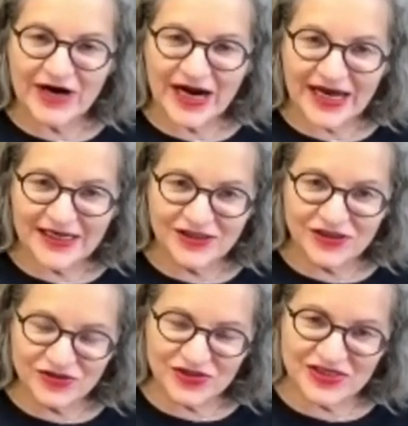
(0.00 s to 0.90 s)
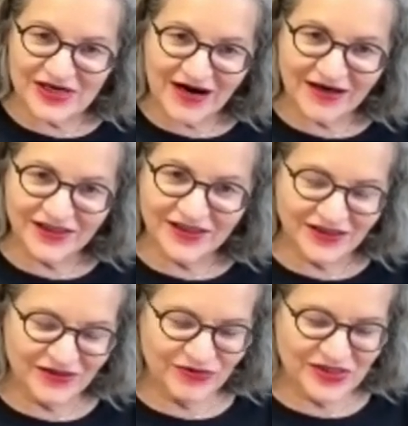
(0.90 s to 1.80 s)
read you
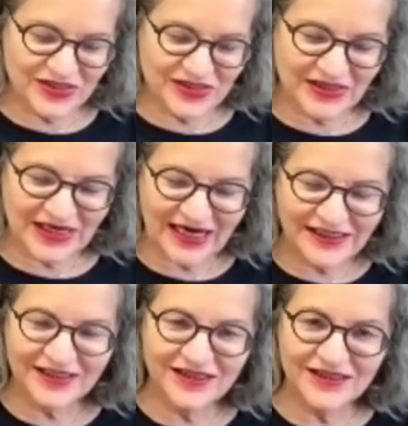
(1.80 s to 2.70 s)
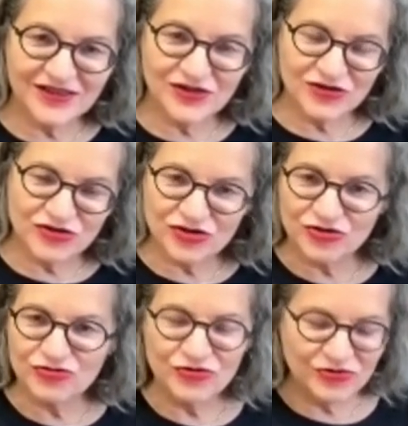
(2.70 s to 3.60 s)
started with cutting
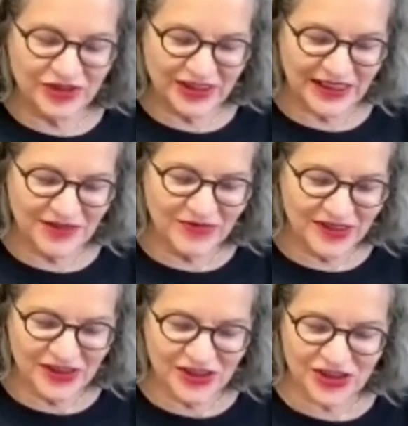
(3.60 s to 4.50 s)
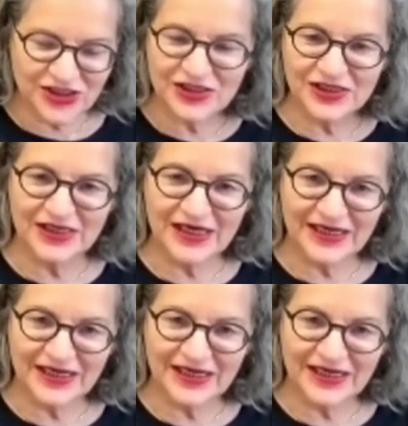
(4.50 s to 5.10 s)
through the image